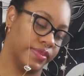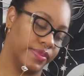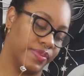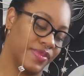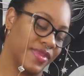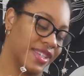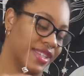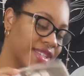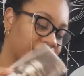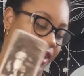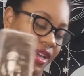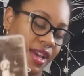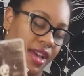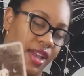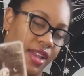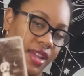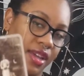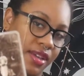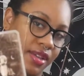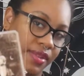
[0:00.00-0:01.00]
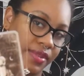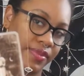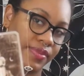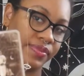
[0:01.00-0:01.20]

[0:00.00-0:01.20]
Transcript: Miss Ida,